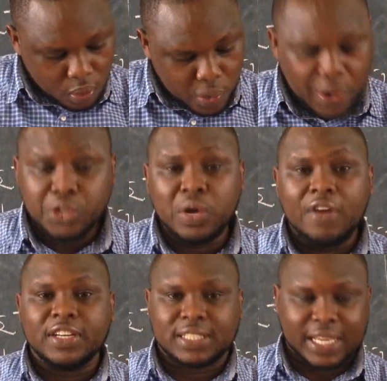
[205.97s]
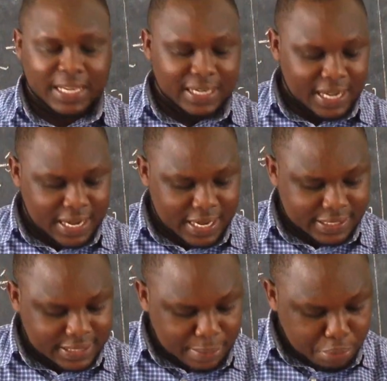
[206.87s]
We are going to have a second
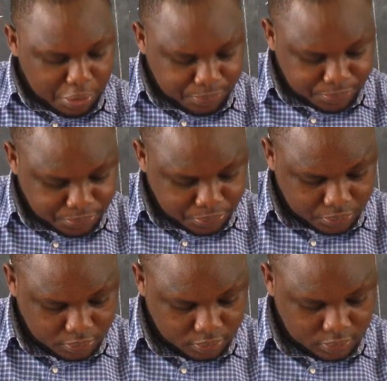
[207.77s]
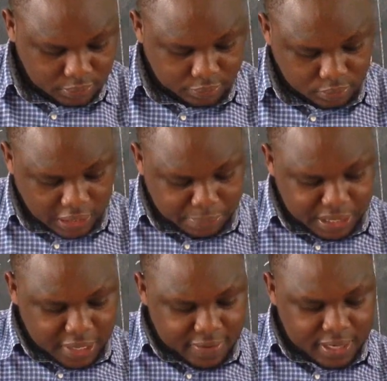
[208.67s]
example and be
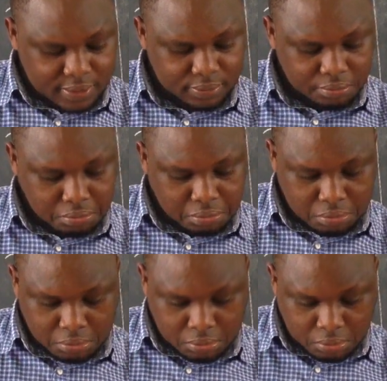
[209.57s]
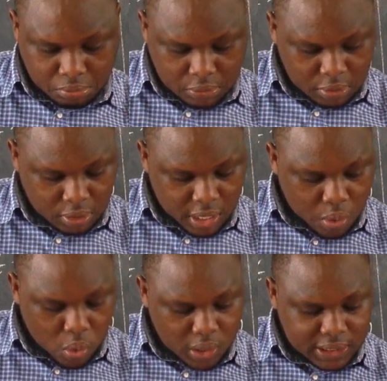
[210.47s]
given
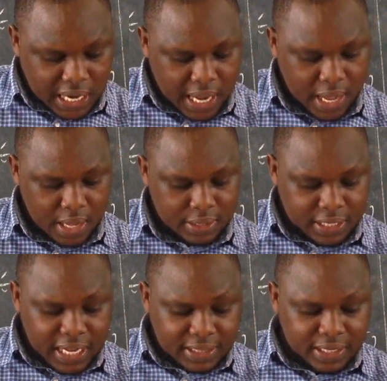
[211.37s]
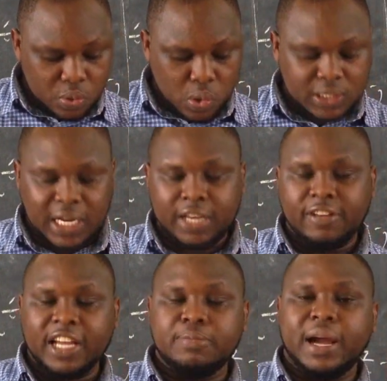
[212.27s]
3 and 3/4
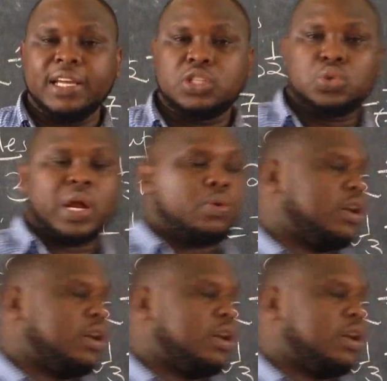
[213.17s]
divided by 2 and